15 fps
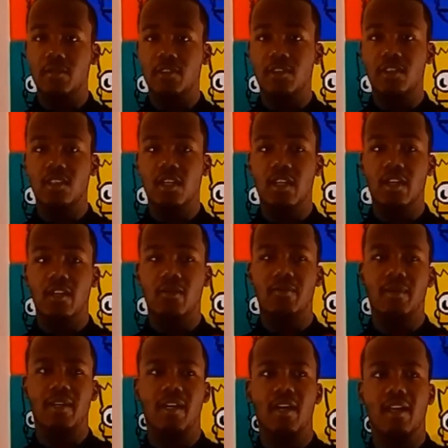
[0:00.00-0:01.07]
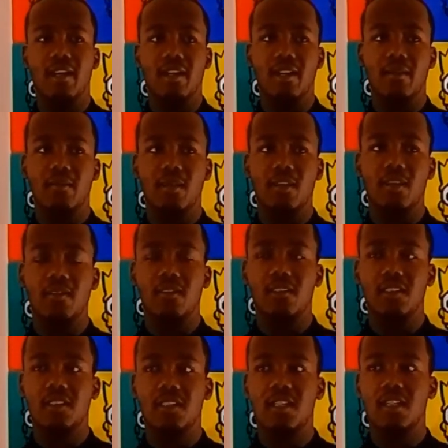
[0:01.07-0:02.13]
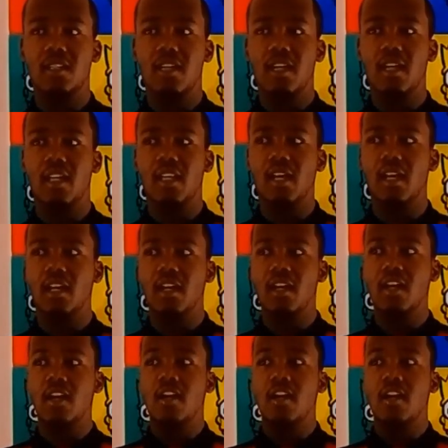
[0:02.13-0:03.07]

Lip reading: I was just like, oh my God, I can't believe I just did that. Like,